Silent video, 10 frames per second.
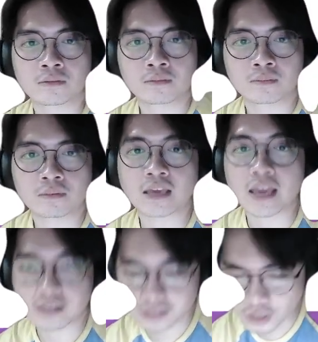
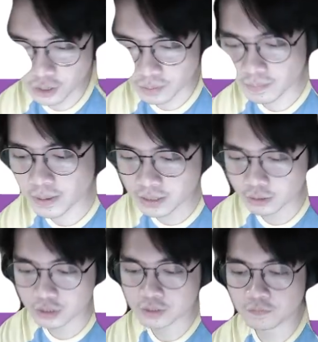Yes,
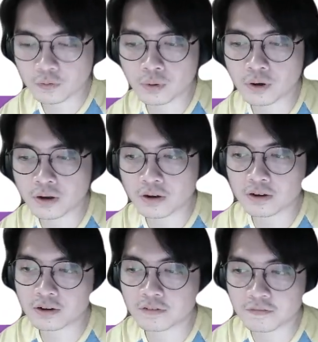because
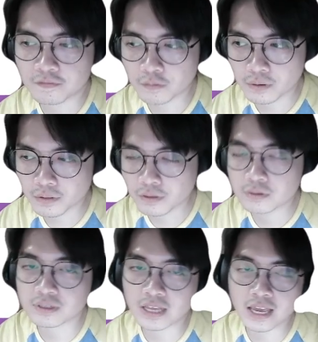for
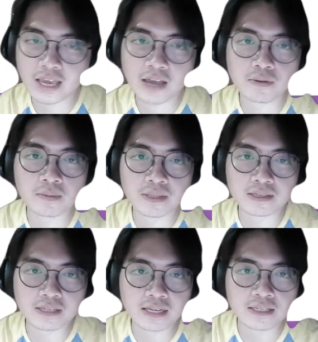Thursday, I will be
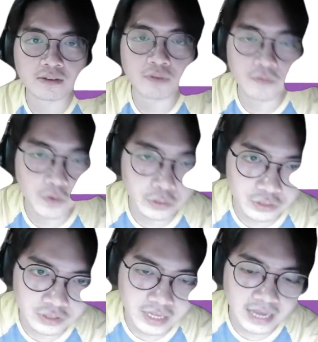discussing
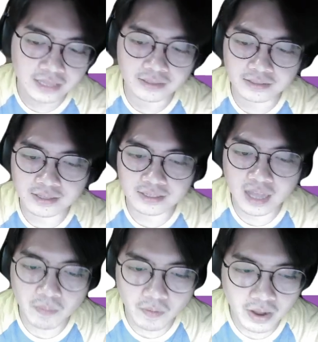reversed cycles this
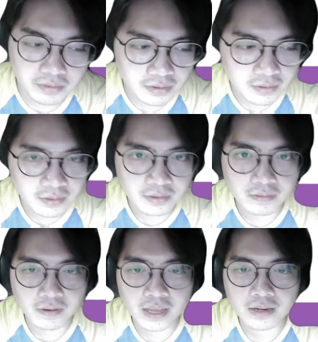time around,
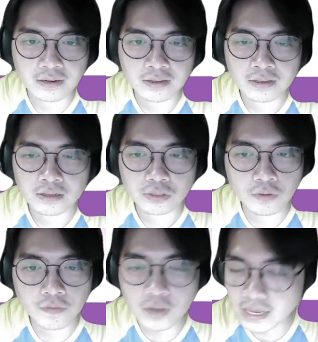right? So
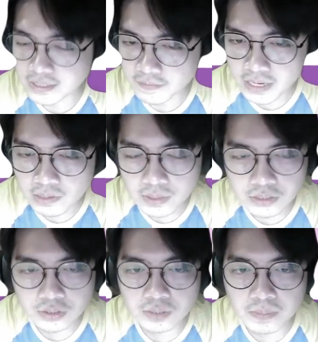if you guys have any
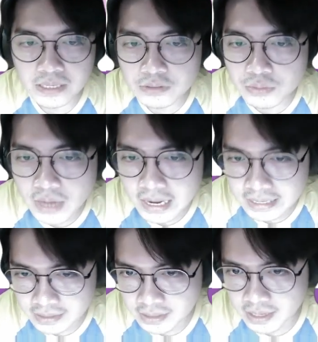questions, please do not
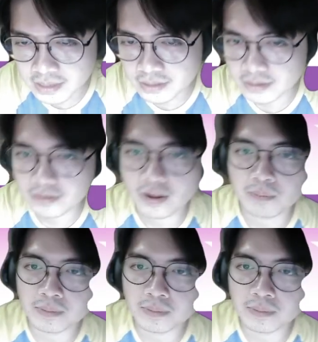hesitate, right?